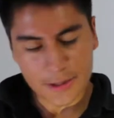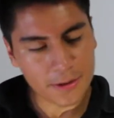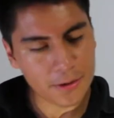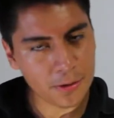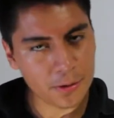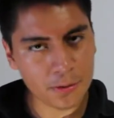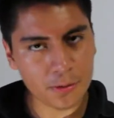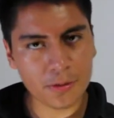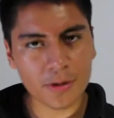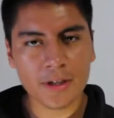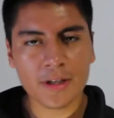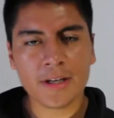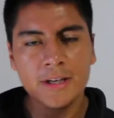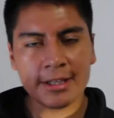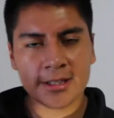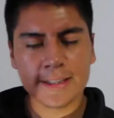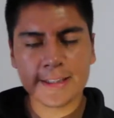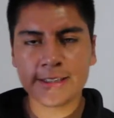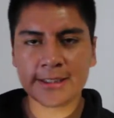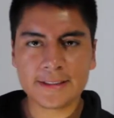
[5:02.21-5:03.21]
do
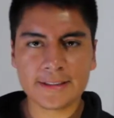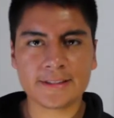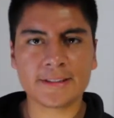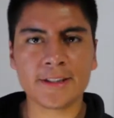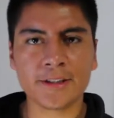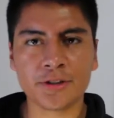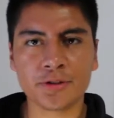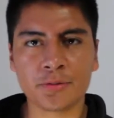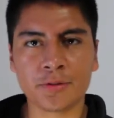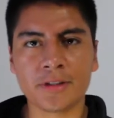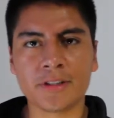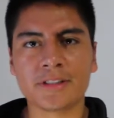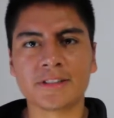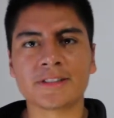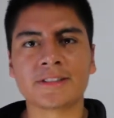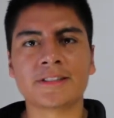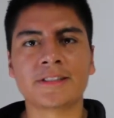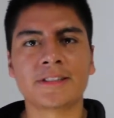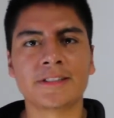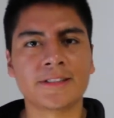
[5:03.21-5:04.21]
is TouchWiz.